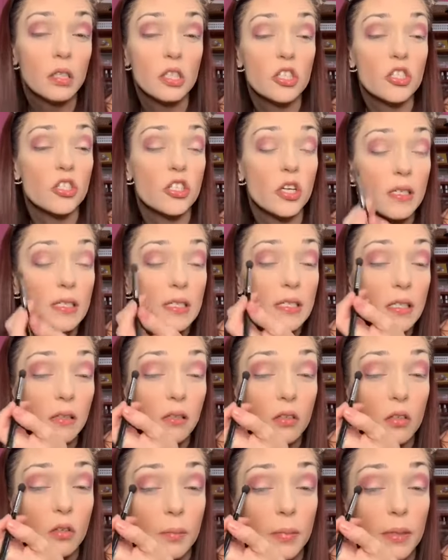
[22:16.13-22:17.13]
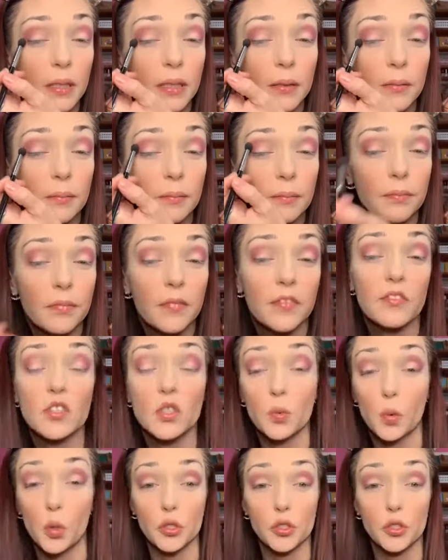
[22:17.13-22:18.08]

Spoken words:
Just a little bit. If you swirl